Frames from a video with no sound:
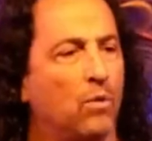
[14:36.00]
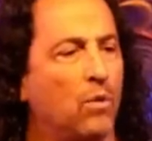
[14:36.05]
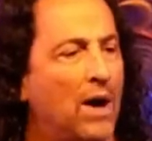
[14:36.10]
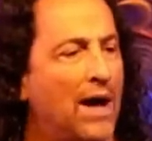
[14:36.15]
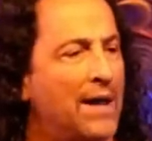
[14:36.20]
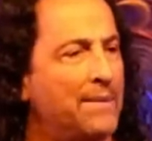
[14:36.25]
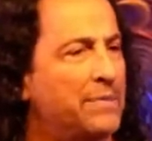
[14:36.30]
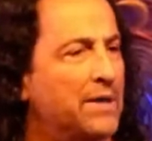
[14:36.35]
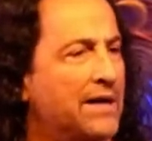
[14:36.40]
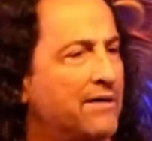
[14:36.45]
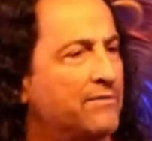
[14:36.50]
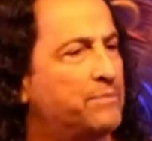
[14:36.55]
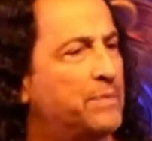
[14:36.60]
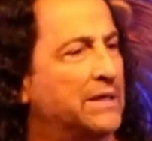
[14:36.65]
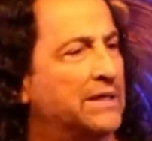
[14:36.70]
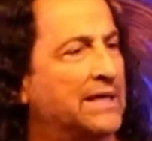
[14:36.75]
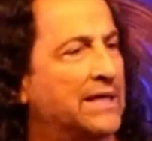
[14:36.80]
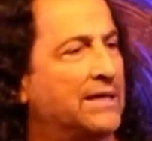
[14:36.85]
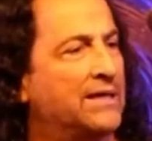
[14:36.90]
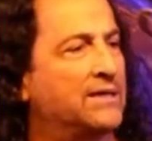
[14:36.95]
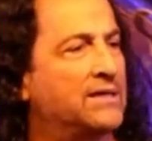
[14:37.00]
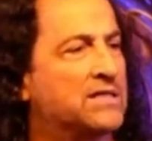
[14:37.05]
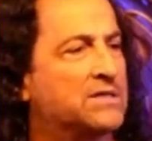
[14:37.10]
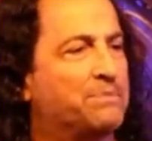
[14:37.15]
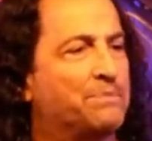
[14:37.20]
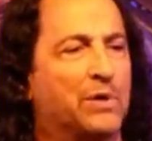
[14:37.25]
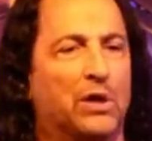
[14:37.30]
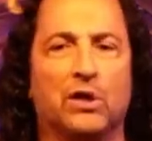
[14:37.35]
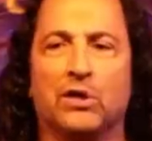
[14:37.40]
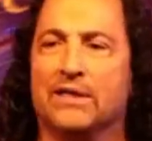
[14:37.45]
why, but I've been getting this
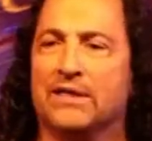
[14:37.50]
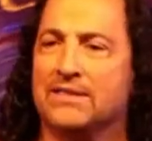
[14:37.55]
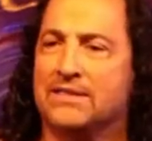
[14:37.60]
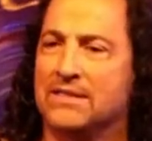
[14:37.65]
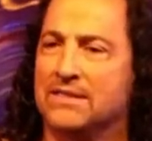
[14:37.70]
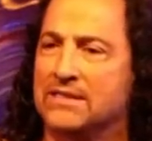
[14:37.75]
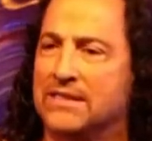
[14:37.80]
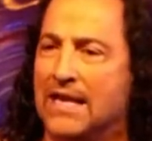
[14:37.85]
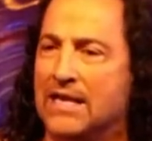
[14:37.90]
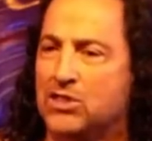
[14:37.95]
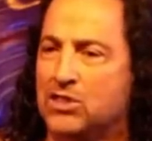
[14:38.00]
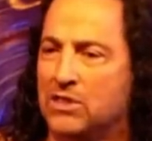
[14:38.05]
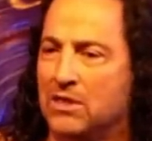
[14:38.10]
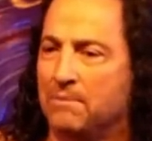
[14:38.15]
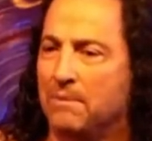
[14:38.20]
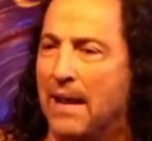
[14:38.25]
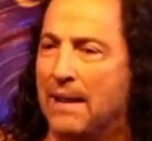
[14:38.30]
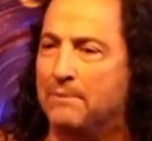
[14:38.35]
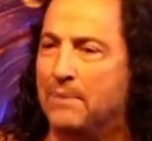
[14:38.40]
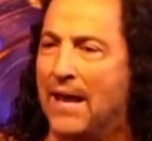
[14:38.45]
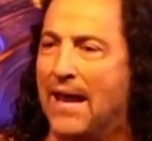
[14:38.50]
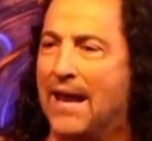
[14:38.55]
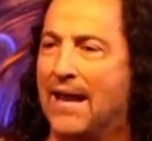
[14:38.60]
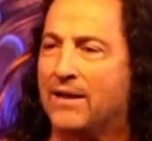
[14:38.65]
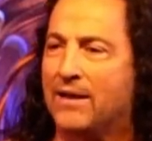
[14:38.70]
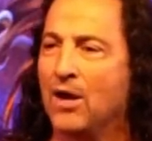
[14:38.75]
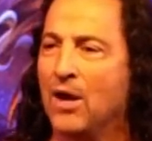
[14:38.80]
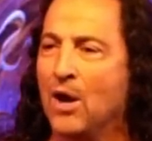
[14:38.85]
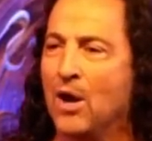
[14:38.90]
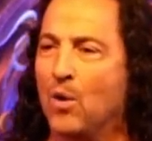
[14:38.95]
burning sensation in my
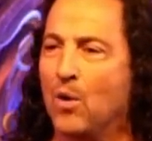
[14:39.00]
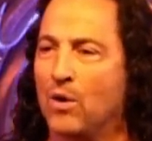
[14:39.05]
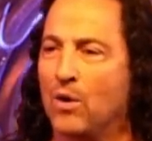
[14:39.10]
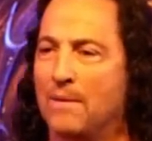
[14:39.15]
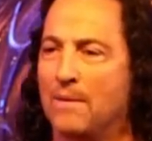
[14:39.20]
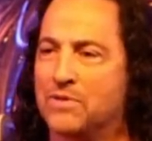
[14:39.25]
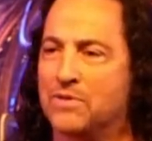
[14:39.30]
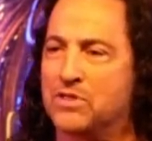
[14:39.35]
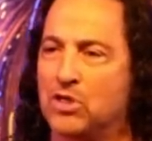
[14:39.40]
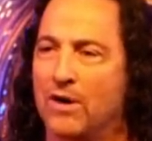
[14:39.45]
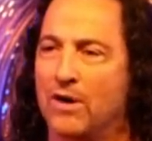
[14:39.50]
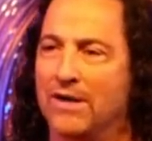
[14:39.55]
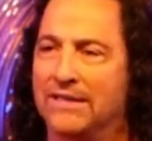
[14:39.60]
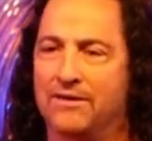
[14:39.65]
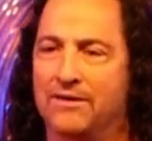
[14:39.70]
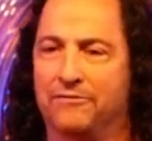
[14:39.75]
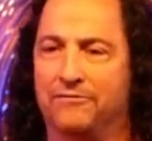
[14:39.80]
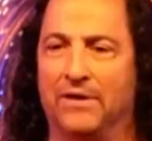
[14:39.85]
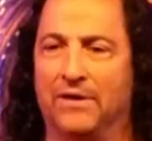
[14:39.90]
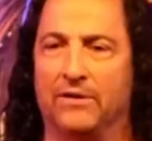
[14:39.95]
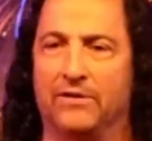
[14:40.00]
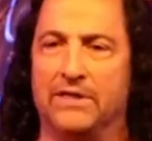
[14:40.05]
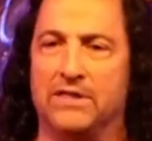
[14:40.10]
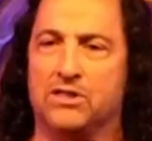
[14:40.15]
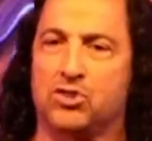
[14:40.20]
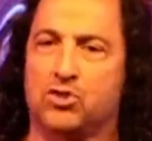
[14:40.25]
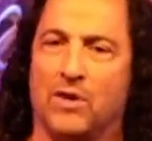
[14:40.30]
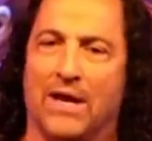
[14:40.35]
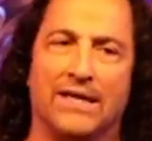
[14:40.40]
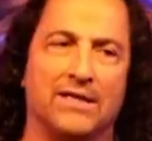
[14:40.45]
back, or I'm starting to feel these
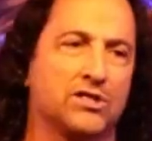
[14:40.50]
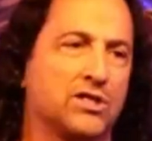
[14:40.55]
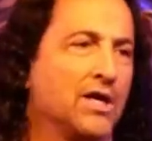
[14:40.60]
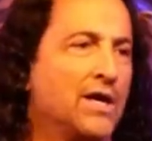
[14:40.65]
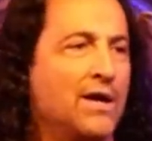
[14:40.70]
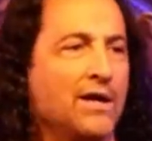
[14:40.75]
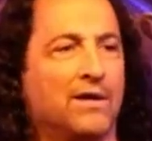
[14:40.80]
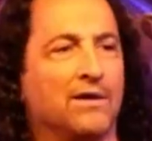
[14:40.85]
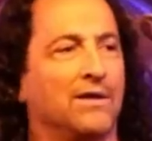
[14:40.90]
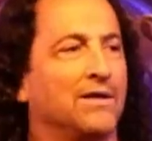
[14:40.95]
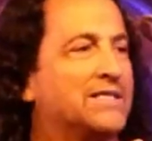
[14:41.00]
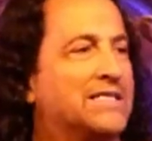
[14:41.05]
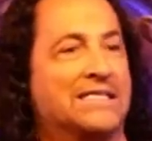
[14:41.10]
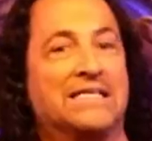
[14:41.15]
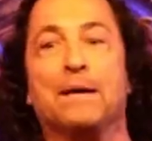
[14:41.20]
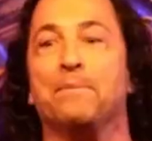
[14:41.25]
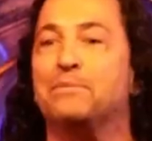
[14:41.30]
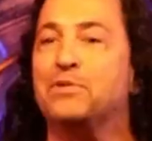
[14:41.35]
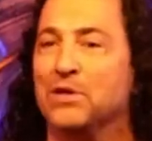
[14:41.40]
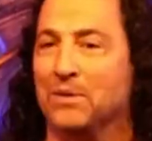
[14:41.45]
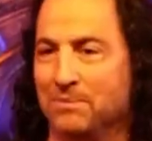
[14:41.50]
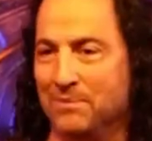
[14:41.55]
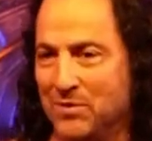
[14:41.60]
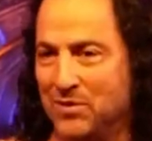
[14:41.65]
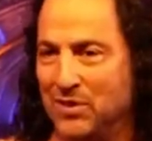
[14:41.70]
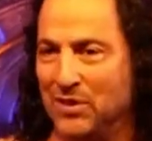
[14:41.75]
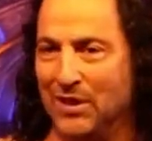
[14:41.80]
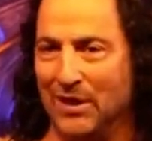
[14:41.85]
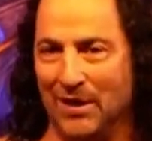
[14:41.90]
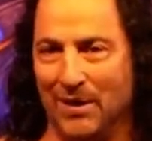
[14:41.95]
strange uh,
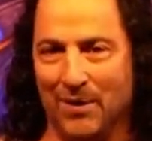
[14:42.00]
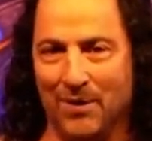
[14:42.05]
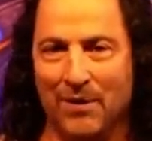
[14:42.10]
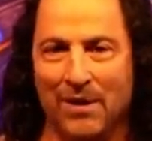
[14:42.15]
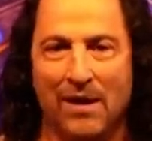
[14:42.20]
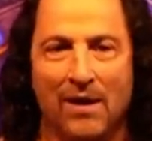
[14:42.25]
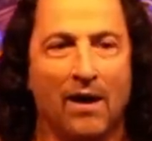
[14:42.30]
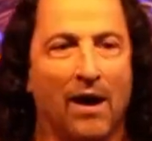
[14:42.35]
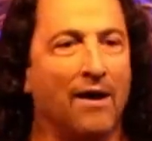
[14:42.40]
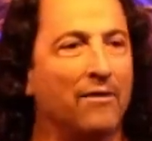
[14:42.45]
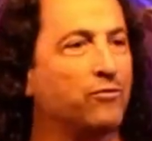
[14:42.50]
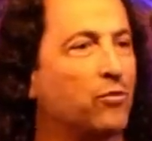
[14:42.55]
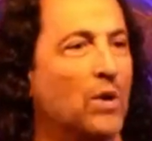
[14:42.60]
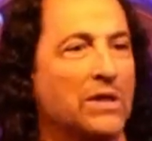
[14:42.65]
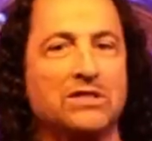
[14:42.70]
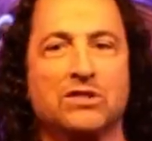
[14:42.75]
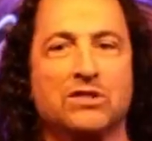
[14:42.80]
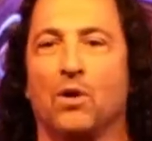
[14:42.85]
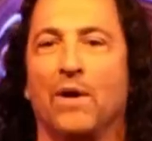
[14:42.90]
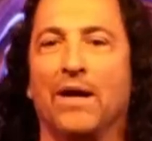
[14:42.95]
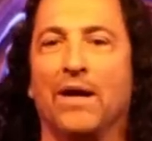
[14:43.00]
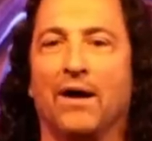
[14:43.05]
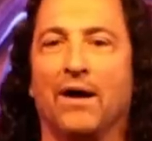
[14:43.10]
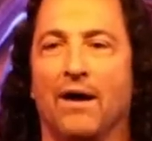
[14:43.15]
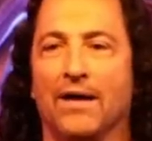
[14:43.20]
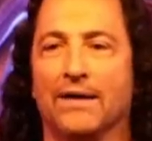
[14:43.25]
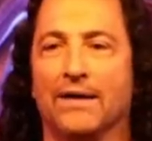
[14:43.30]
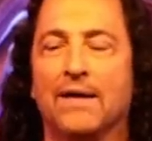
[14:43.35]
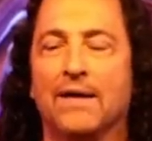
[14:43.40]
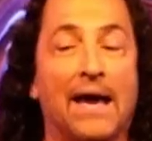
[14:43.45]
symptoms, you know, of what's going
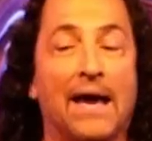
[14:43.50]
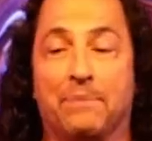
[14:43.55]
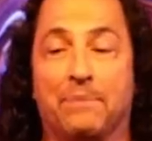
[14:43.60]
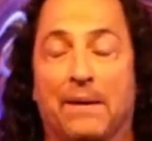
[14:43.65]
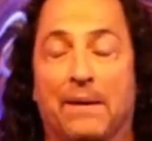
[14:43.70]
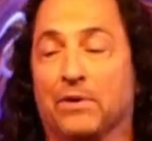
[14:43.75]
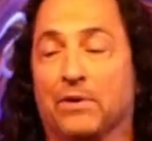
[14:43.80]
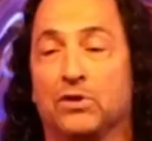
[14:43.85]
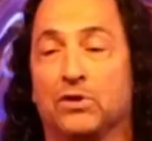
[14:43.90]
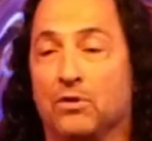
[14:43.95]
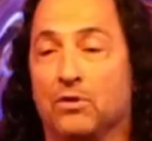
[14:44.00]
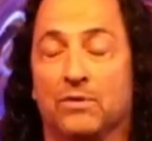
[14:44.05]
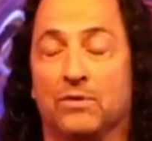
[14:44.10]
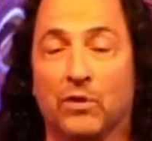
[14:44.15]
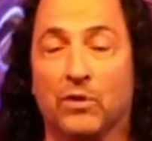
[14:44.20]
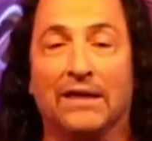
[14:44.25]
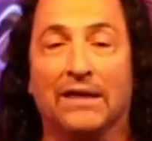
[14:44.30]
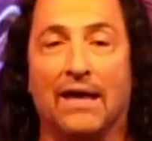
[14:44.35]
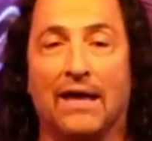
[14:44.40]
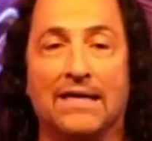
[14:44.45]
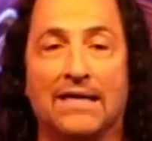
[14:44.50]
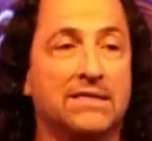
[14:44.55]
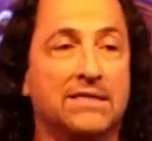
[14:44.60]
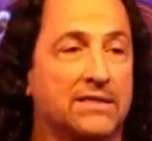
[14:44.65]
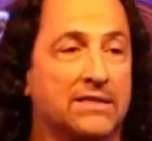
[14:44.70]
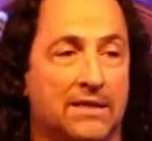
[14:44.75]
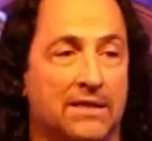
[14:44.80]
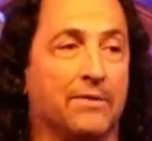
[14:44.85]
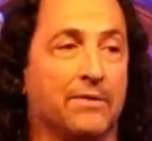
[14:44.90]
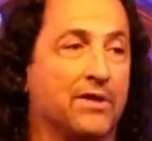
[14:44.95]
on. And people don't realize that
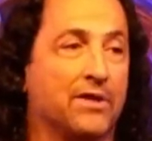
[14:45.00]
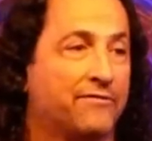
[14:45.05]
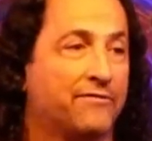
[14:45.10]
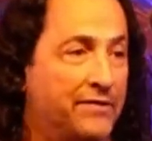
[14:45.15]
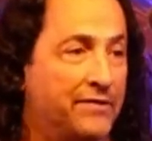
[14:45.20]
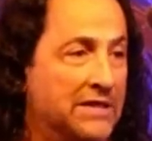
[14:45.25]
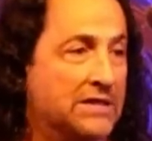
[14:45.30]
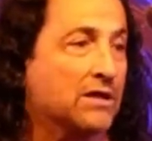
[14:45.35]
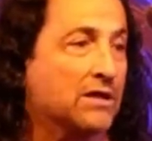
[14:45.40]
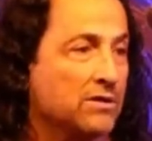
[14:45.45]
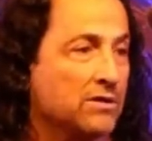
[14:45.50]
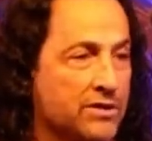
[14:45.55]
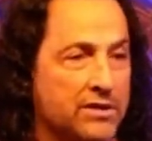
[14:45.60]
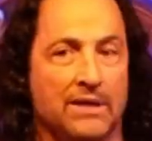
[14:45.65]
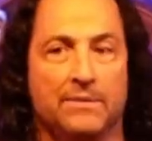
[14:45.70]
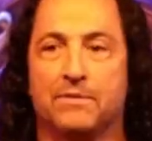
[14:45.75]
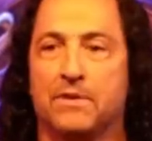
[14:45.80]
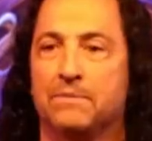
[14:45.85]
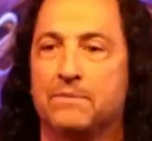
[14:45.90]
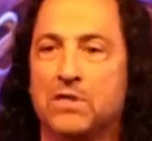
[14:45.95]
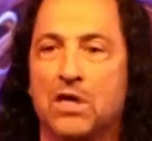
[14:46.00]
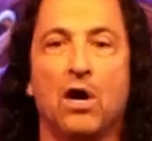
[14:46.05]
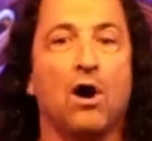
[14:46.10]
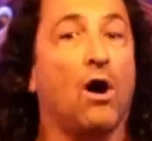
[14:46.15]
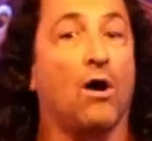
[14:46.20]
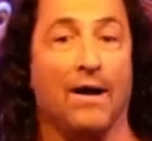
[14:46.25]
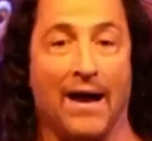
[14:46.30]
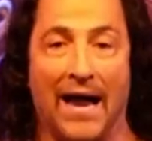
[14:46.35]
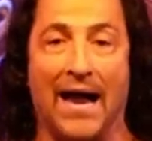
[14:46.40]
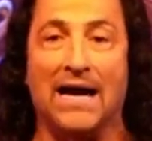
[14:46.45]
some of their physical symptoms
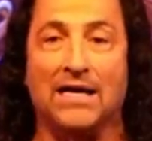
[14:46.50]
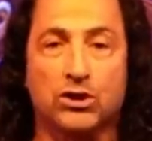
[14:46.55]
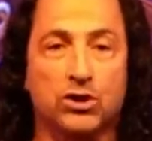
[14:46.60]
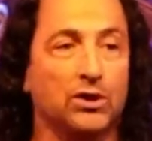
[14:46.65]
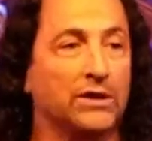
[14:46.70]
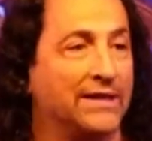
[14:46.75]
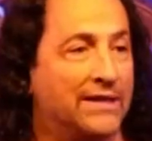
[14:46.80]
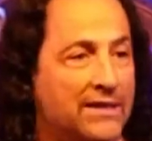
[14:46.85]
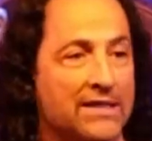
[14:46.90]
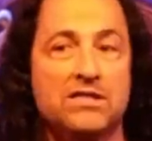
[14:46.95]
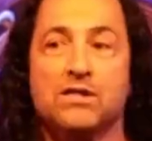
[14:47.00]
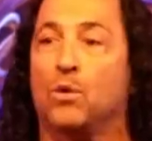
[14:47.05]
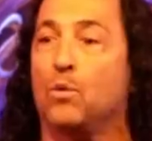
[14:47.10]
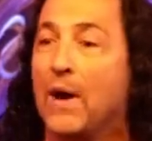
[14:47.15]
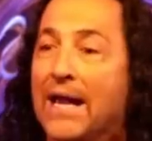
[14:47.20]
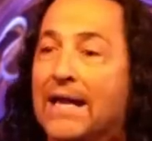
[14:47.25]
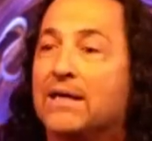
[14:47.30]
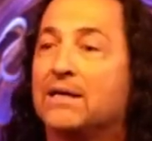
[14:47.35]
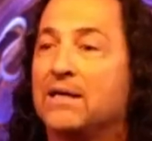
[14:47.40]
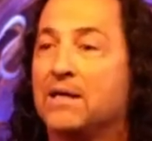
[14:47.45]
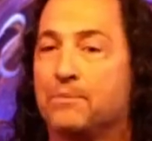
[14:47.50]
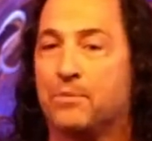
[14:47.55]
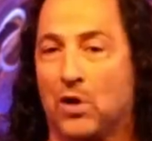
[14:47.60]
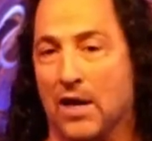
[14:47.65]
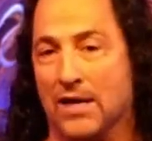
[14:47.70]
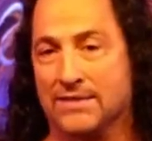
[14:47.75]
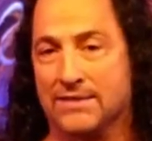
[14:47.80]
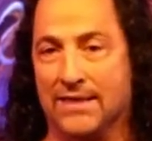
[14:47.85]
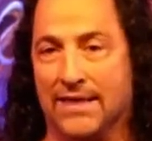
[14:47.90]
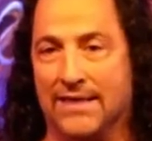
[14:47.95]
are actually this awakening
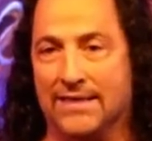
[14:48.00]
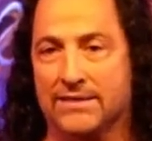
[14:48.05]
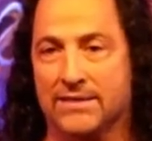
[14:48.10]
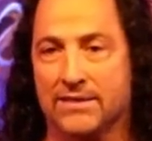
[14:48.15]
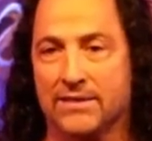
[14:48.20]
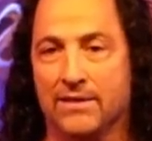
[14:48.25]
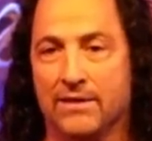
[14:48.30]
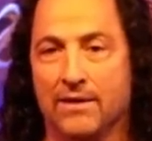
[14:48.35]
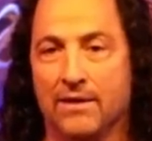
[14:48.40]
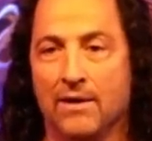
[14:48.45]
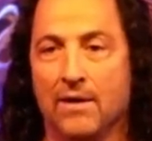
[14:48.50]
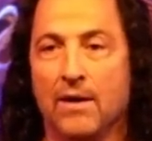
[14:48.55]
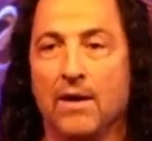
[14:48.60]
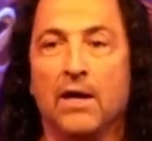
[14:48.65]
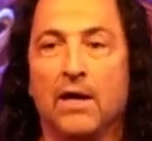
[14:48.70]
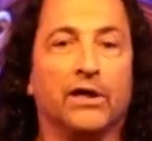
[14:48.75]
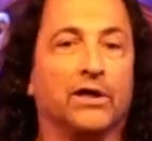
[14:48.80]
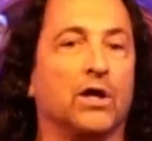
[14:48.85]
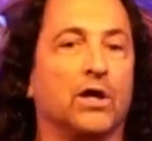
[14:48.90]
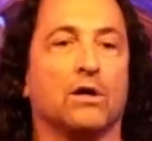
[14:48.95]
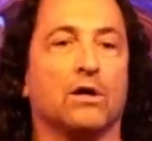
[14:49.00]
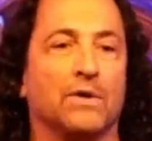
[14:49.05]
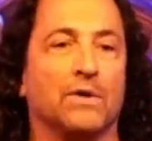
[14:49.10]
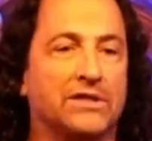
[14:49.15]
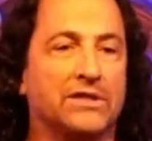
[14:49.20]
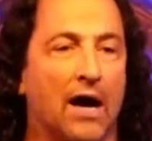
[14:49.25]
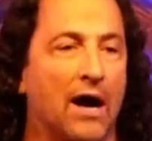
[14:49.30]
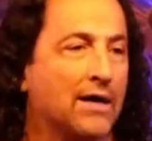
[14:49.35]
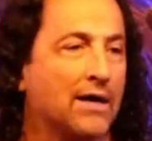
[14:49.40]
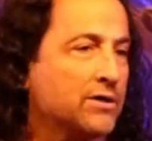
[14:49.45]
process. You go to a
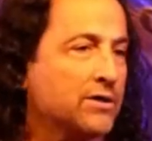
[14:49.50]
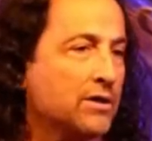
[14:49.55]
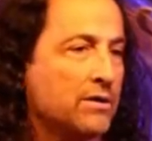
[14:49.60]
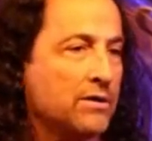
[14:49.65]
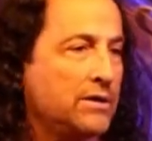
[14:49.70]
doctor